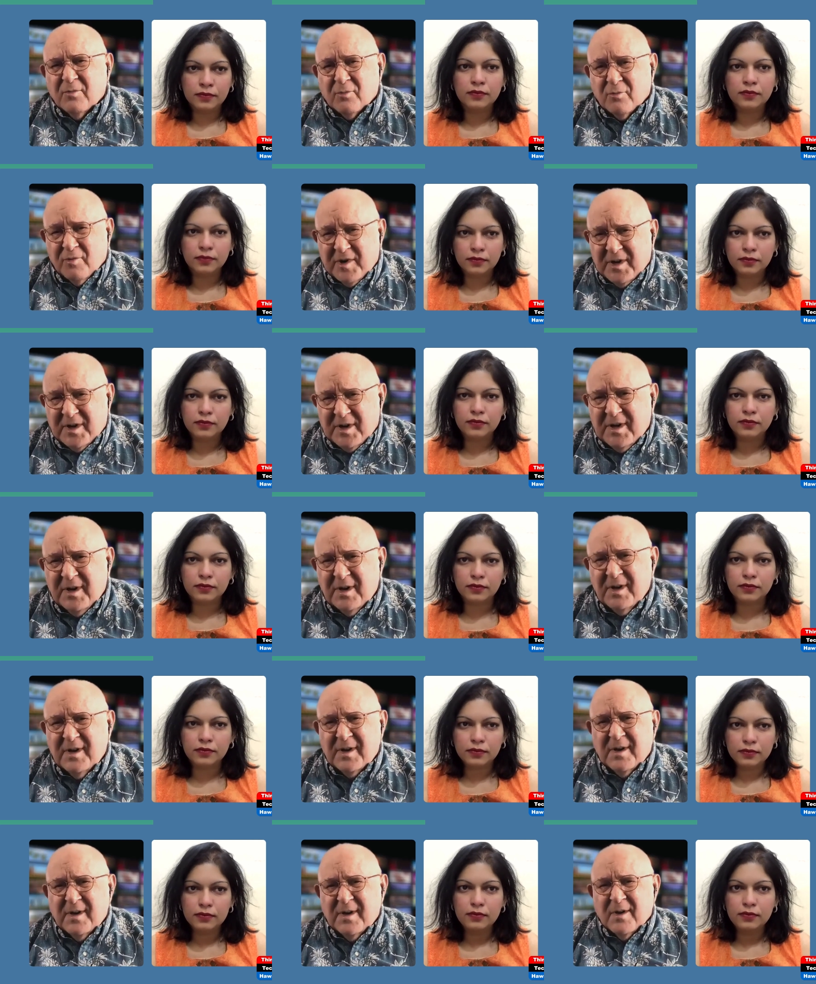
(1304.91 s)
Speaker 1: Really?
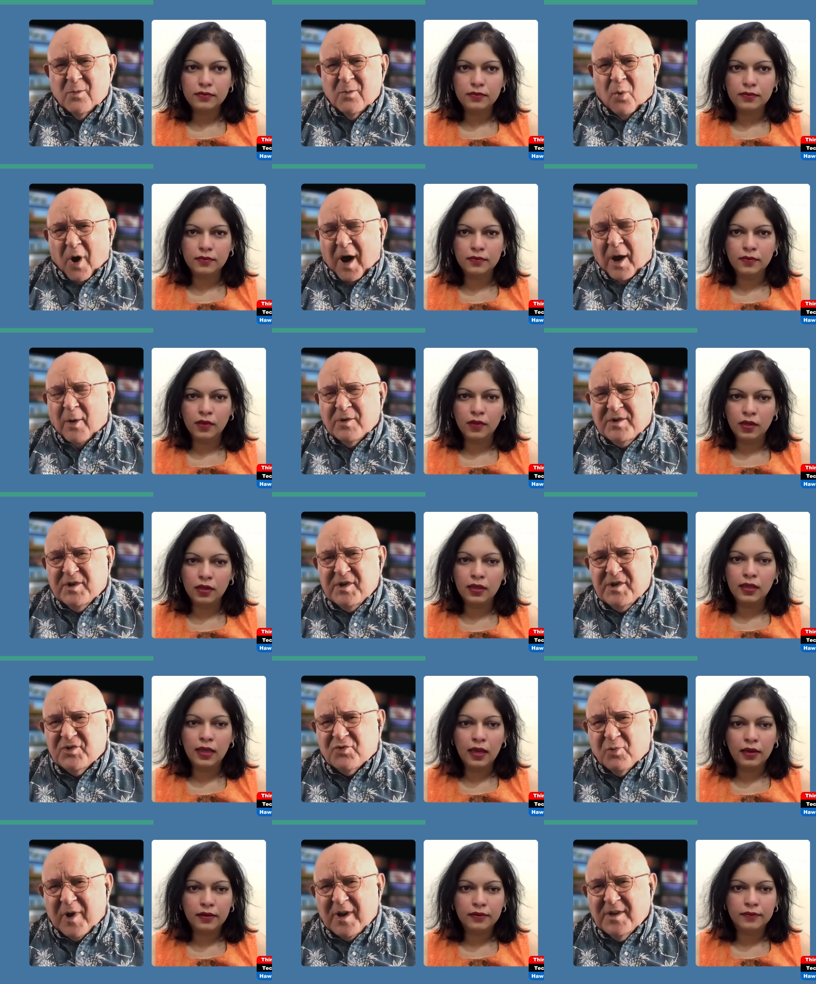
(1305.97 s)
Why would the
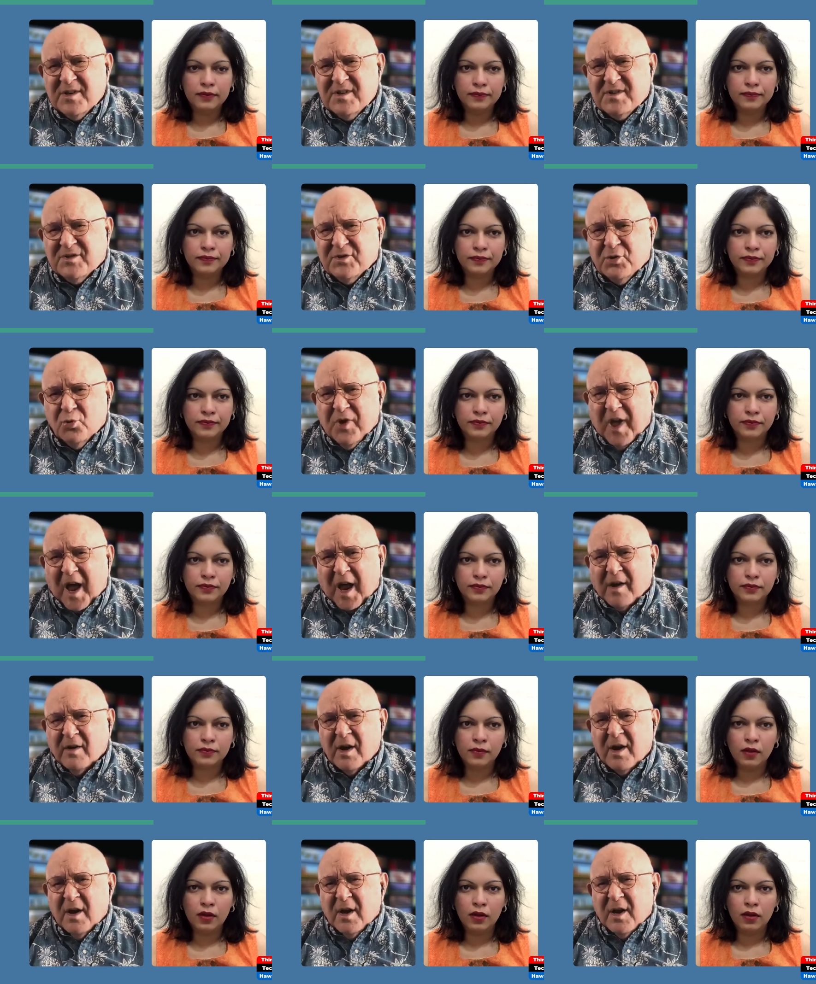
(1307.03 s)
Israelis do that?
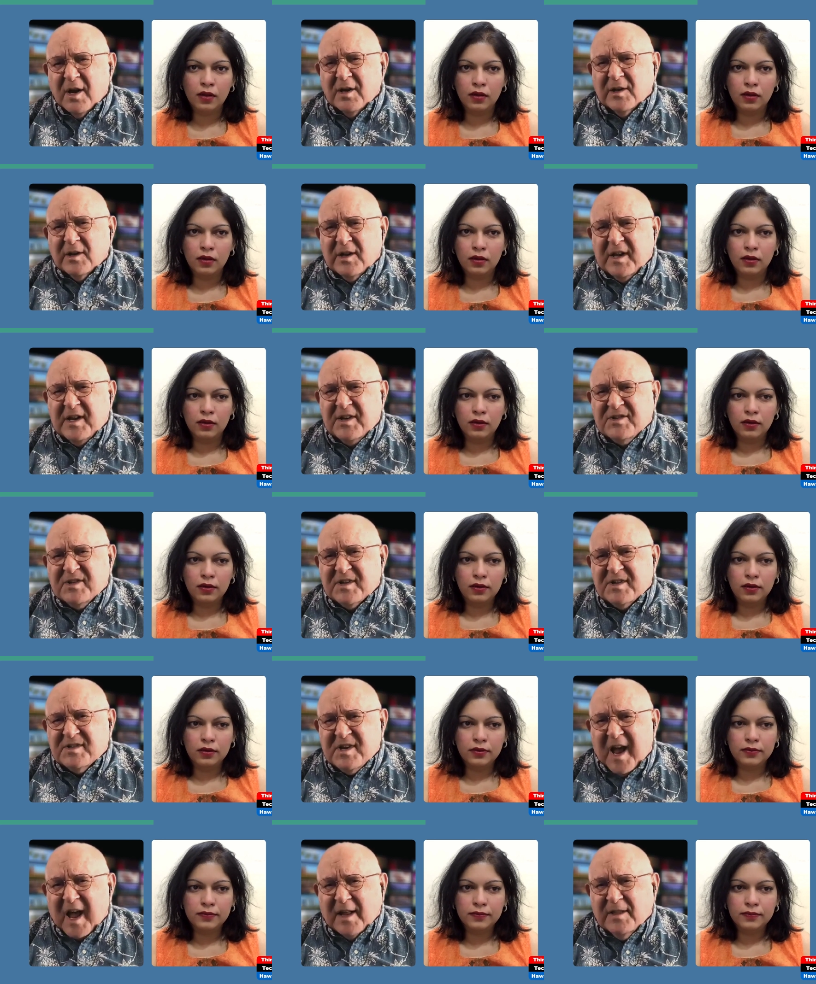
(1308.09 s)
It leads
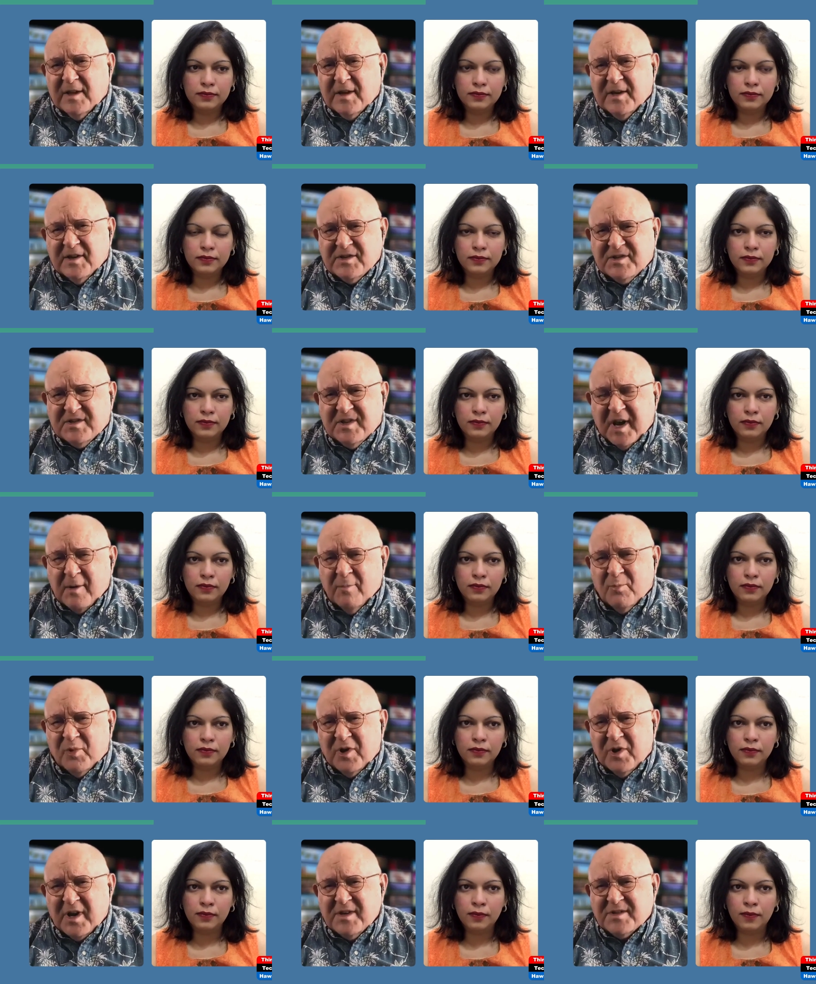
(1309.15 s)
exactly to the same
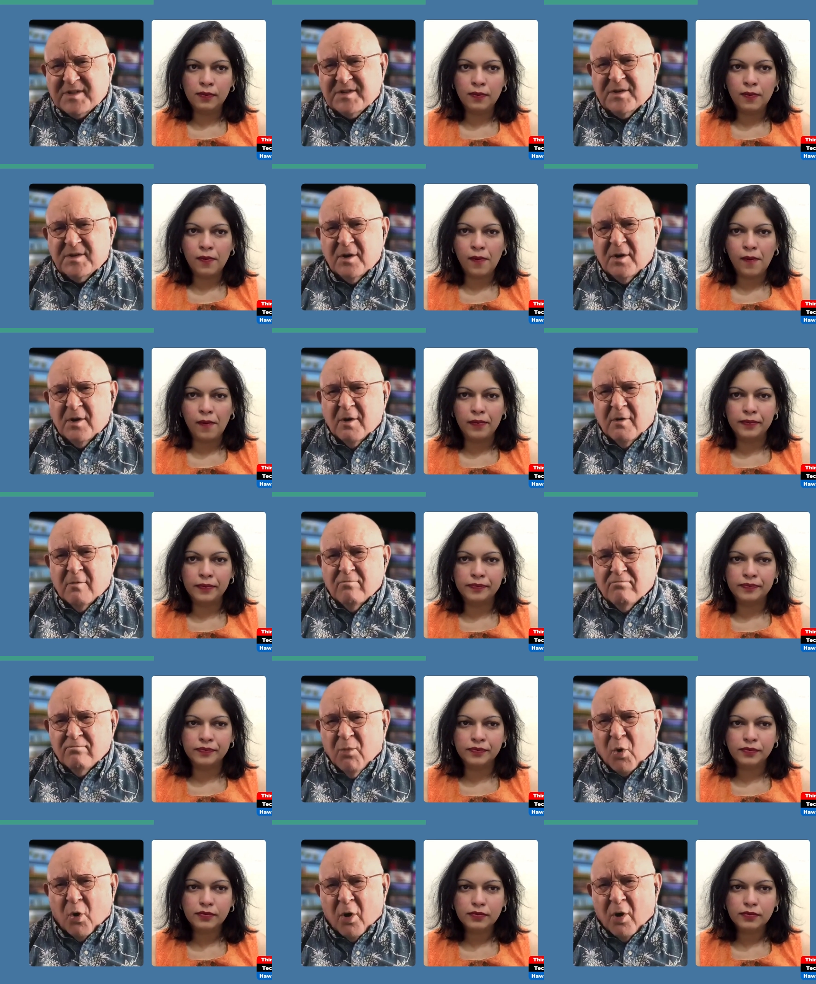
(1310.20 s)
place
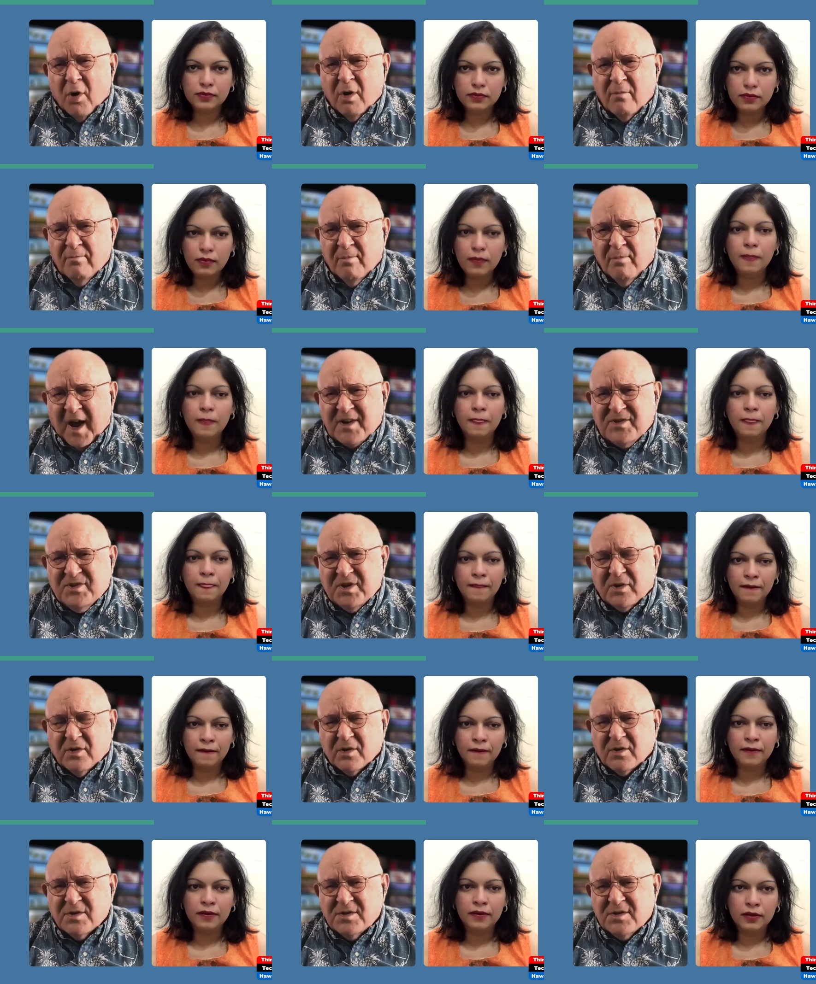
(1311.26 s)
more
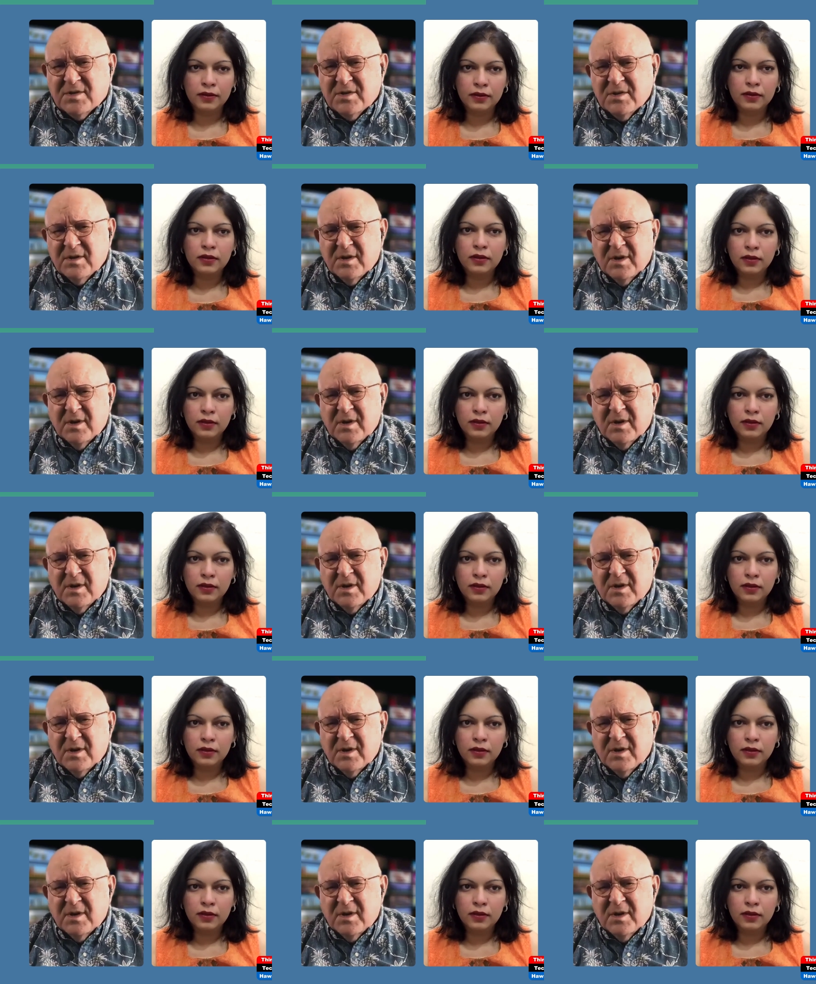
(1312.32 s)
massacres.